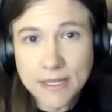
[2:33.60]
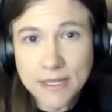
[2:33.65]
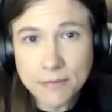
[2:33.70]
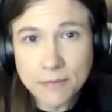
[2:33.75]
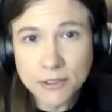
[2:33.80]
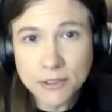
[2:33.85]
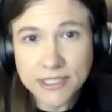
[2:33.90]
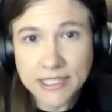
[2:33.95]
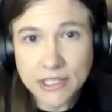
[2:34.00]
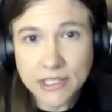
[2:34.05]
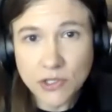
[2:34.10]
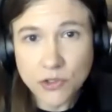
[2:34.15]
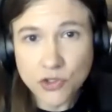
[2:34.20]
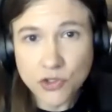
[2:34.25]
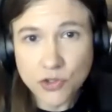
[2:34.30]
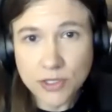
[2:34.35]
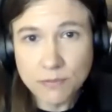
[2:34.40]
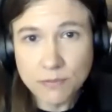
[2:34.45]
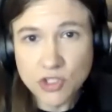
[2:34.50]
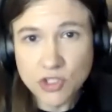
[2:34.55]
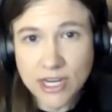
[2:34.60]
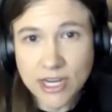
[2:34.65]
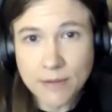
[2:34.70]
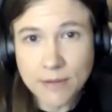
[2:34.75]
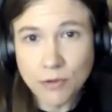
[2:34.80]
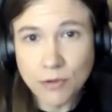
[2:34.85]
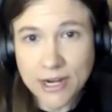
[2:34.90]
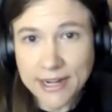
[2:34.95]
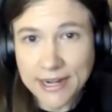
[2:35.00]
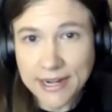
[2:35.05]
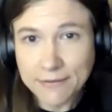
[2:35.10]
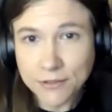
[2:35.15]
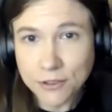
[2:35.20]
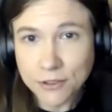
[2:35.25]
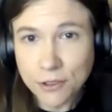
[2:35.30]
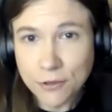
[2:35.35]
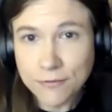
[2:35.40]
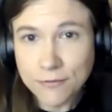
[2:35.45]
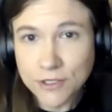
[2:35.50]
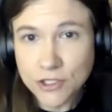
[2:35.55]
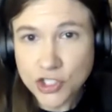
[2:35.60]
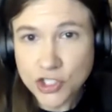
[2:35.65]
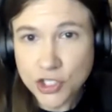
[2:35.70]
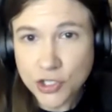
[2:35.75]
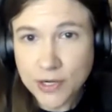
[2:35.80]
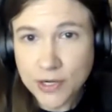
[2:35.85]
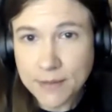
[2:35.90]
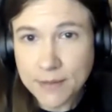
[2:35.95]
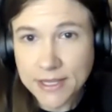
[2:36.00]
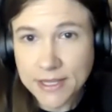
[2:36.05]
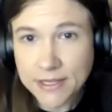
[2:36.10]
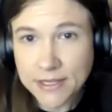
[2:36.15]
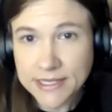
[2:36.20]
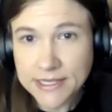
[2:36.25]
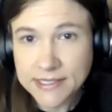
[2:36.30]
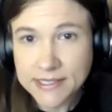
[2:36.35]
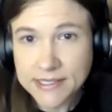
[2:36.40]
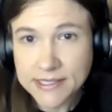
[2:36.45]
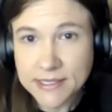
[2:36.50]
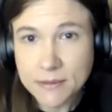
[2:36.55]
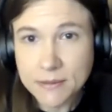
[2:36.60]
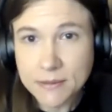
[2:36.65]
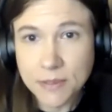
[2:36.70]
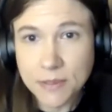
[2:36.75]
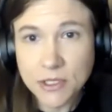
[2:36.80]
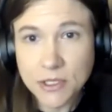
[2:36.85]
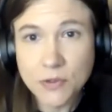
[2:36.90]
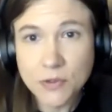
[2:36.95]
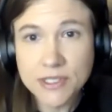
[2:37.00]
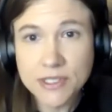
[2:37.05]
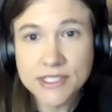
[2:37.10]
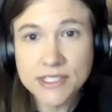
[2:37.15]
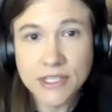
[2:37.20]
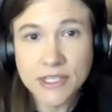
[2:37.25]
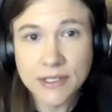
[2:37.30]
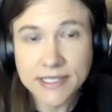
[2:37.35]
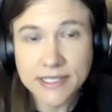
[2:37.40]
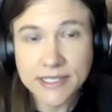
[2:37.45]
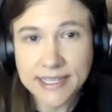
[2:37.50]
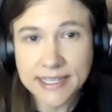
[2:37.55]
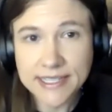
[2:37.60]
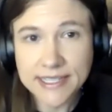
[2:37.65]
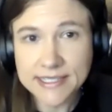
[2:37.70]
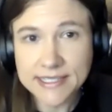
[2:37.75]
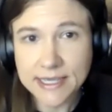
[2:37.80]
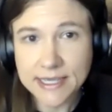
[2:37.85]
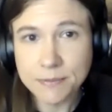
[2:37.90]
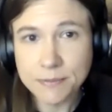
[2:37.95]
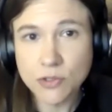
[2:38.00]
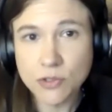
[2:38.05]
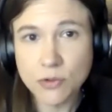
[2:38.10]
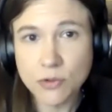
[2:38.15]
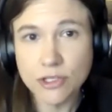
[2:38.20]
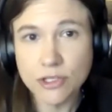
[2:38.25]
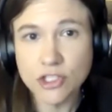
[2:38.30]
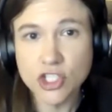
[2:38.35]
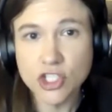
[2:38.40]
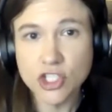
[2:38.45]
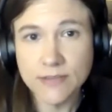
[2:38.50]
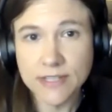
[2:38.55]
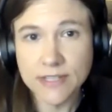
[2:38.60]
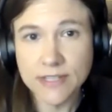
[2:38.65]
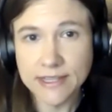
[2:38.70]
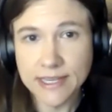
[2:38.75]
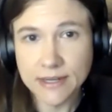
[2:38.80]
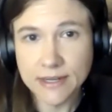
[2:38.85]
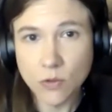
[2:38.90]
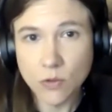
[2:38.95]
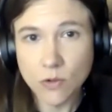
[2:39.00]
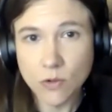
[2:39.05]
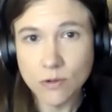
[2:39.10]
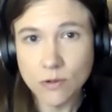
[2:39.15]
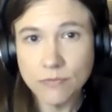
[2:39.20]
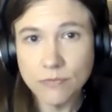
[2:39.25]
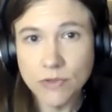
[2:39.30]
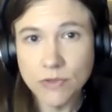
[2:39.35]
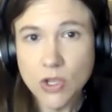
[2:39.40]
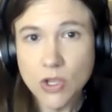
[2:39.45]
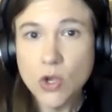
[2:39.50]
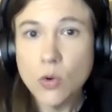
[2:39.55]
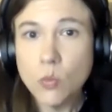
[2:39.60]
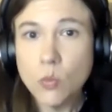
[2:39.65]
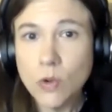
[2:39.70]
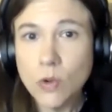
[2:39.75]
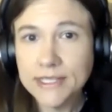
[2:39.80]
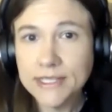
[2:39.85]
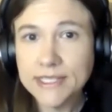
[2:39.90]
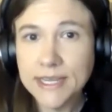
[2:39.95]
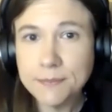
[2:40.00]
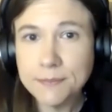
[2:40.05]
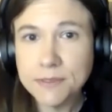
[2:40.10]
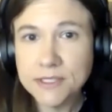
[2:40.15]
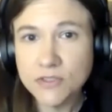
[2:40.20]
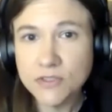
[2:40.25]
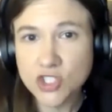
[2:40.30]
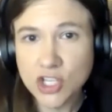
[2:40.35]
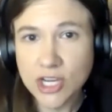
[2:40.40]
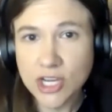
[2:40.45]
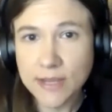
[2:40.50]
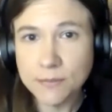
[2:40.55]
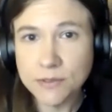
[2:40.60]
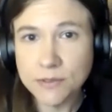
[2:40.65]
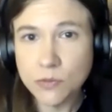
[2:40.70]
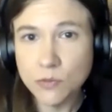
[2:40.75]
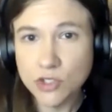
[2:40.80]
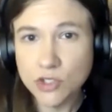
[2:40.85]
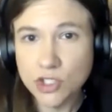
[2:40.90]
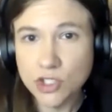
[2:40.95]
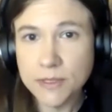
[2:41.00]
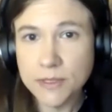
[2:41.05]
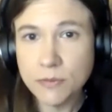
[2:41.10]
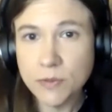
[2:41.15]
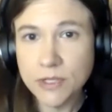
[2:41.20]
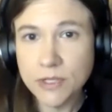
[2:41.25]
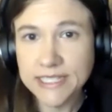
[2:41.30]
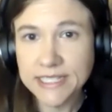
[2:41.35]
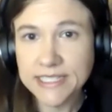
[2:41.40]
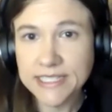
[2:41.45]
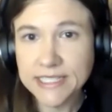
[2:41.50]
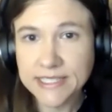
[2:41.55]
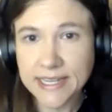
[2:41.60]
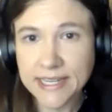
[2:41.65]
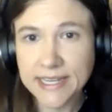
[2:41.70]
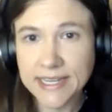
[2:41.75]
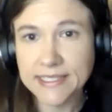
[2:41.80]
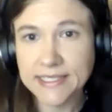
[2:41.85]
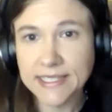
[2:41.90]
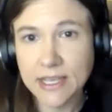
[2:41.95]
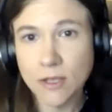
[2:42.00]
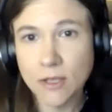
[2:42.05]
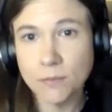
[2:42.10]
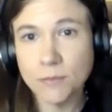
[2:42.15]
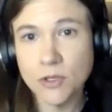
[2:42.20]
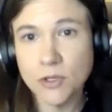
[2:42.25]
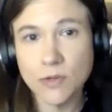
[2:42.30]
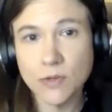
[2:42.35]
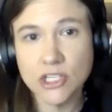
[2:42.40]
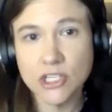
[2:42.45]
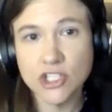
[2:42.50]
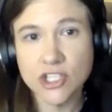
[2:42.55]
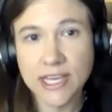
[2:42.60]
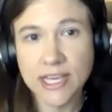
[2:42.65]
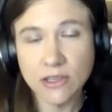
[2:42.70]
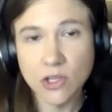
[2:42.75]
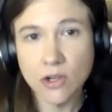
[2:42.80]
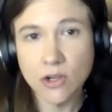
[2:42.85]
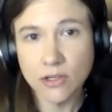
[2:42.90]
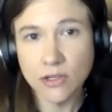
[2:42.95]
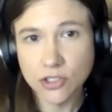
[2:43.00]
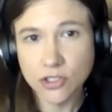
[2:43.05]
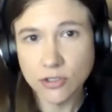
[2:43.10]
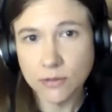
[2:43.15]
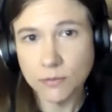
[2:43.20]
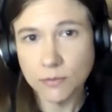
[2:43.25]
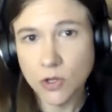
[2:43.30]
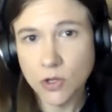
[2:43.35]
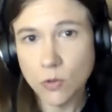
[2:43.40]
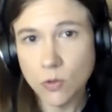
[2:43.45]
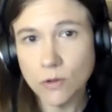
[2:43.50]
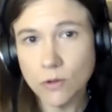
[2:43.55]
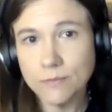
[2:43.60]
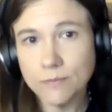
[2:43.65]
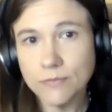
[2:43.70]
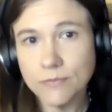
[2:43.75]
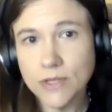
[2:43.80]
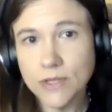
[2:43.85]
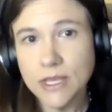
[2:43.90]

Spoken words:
be able to get your dream job right after you finish your MLS, but you can start taking steps toward achieving that goal. What types of jobs would you be willing to take to help you reach that long-term goal?